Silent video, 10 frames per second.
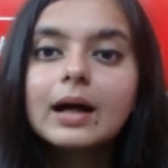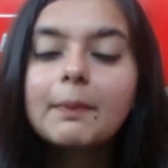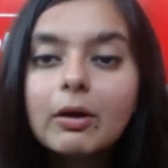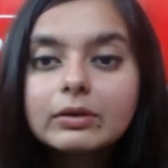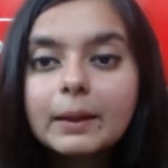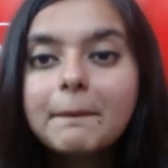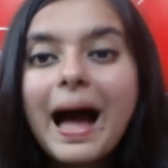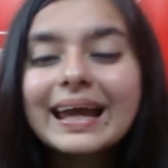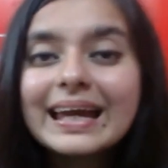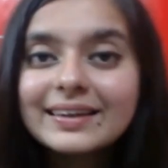about the
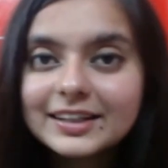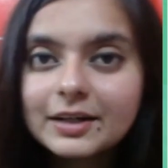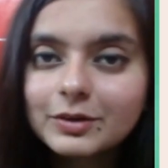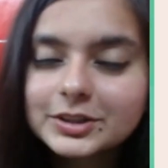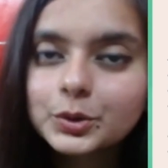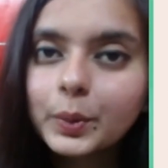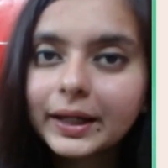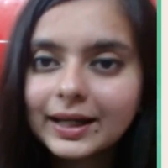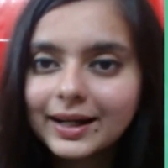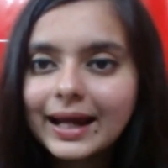packing that he was
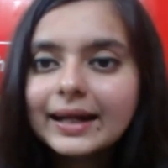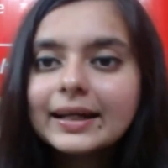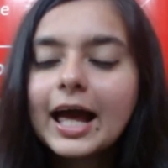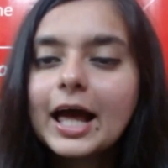doing, right?